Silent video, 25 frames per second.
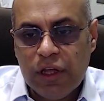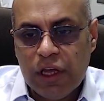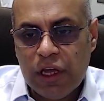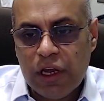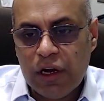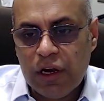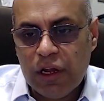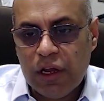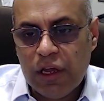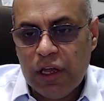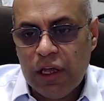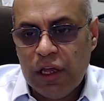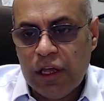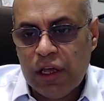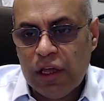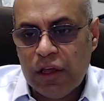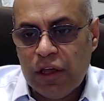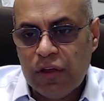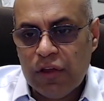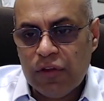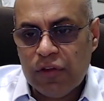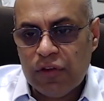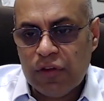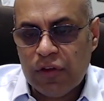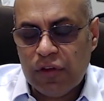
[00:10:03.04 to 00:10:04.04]
there
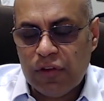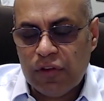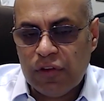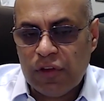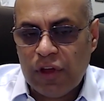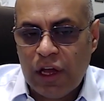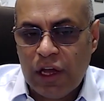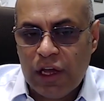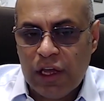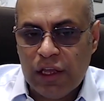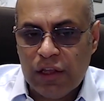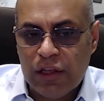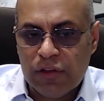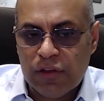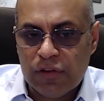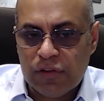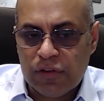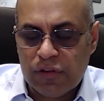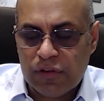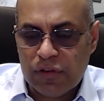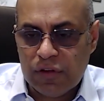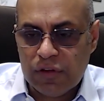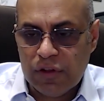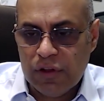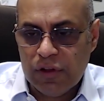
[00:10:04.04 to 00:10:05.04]
is
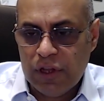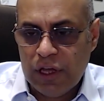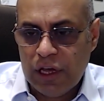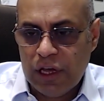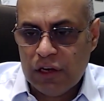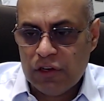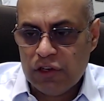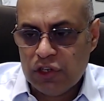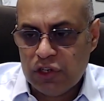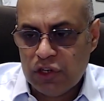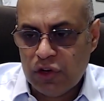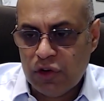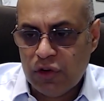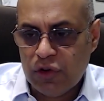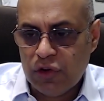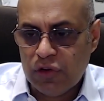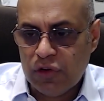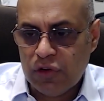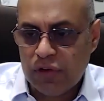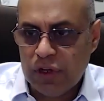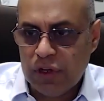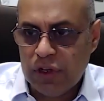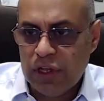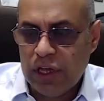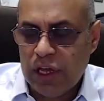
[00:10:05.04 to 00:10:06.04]
science that
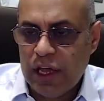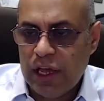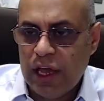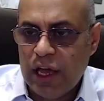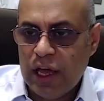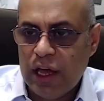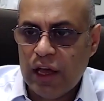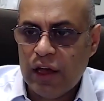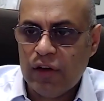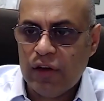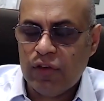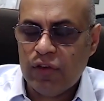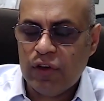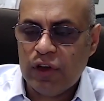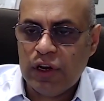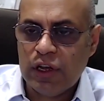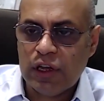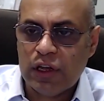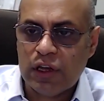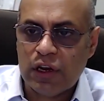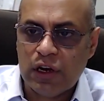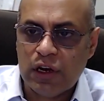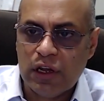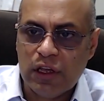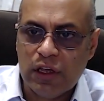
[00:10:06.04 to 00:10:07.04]
shows that they have an
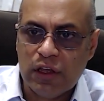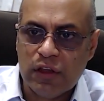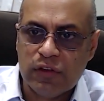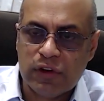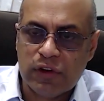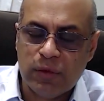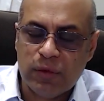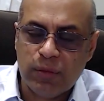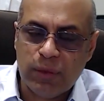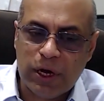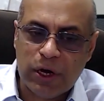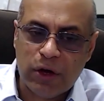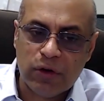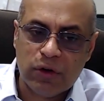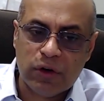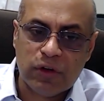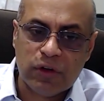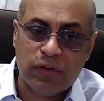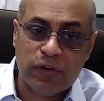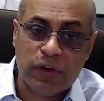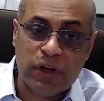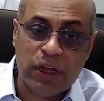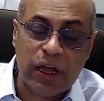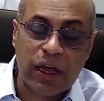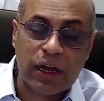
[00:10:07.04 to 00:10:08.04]
increased amount
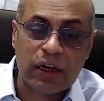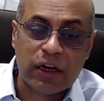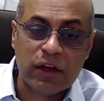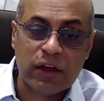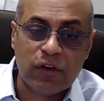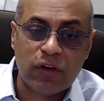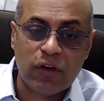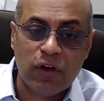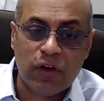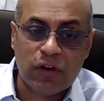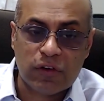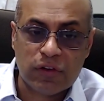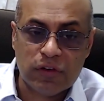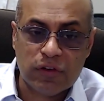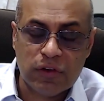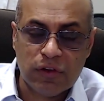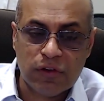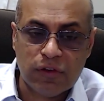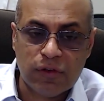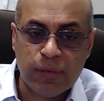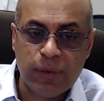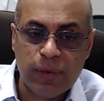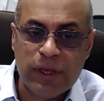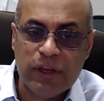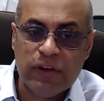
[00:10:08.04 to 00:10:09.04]
of reactive
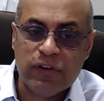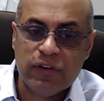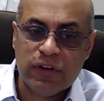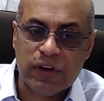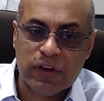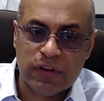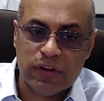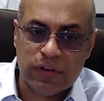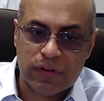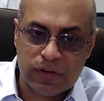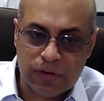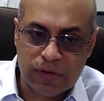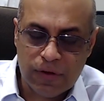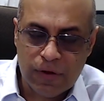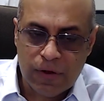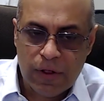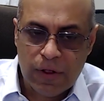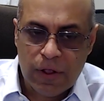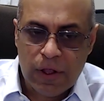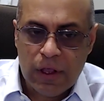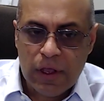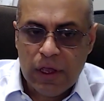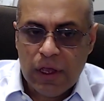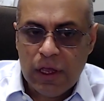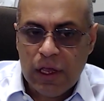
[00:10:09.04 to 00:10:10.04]
oxygen species.
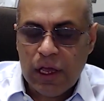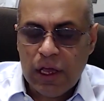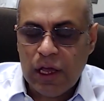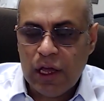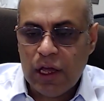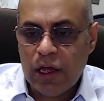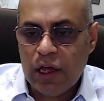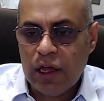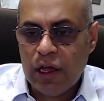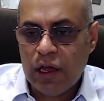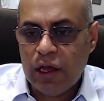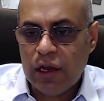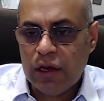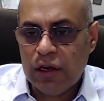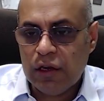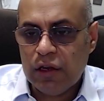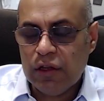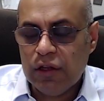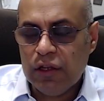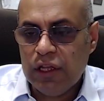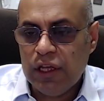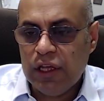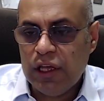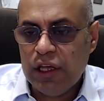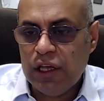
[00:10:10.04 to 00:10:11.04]
And
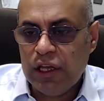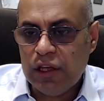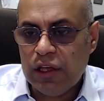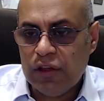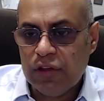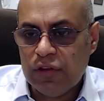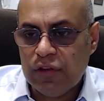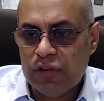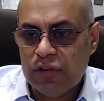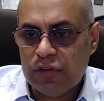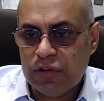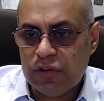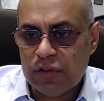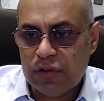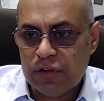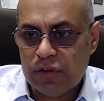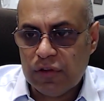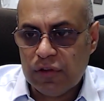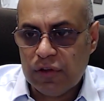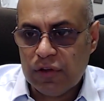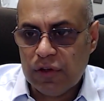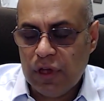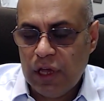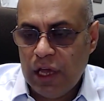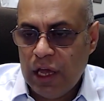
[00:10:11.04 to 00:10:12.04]
these
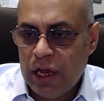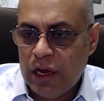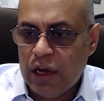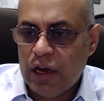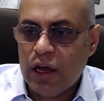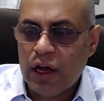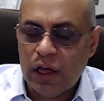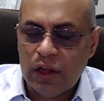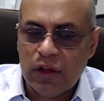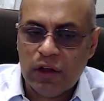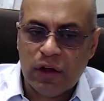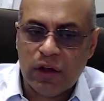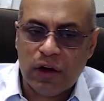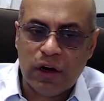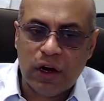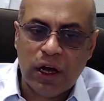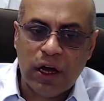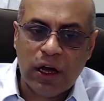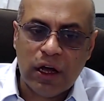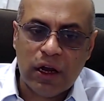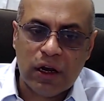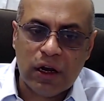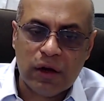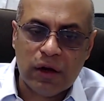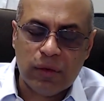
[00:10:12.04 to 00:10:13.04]
and other
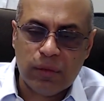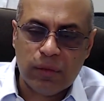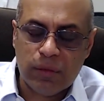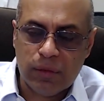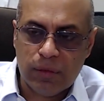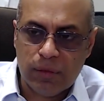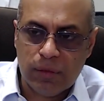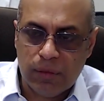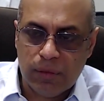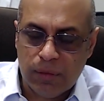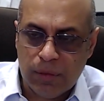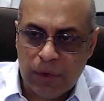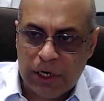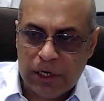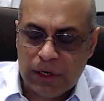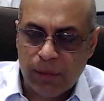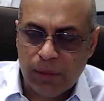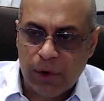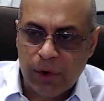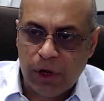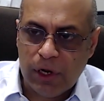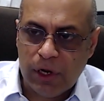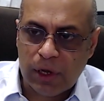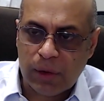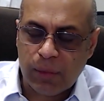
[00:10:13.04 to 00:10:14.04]
iron
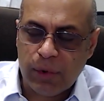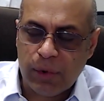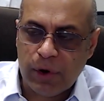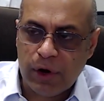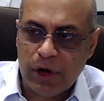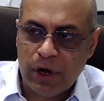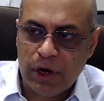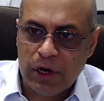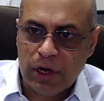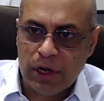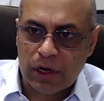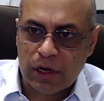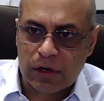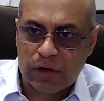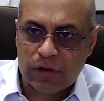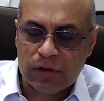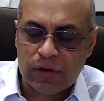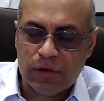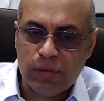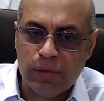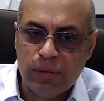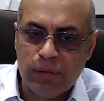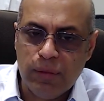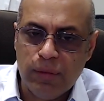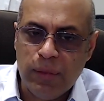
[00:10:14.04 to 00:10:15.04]
metabolic
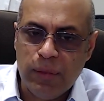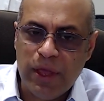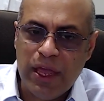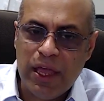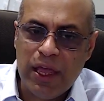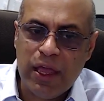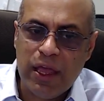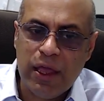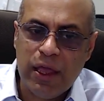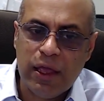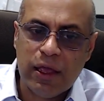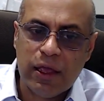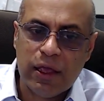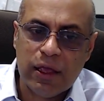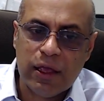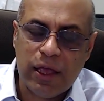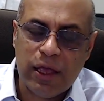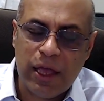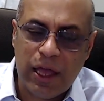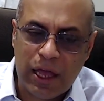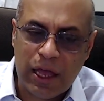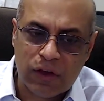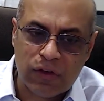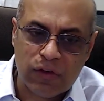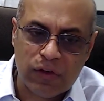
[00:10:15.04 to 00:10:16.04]
products may
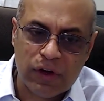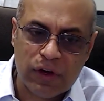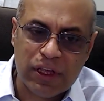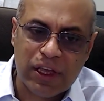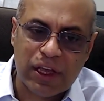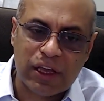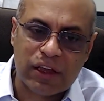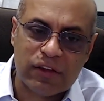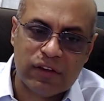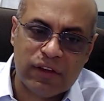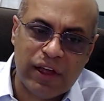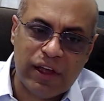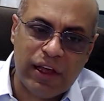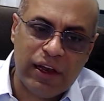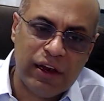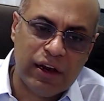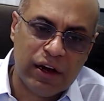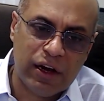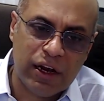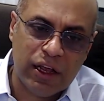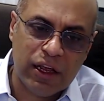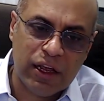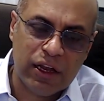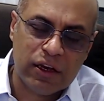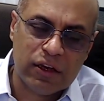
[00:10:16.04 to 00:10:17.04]
actually
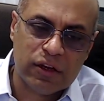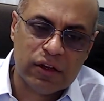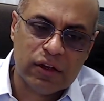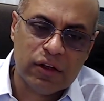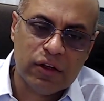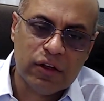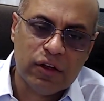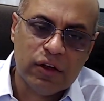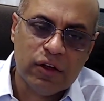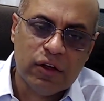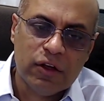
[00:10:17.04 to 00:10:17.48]
accelerate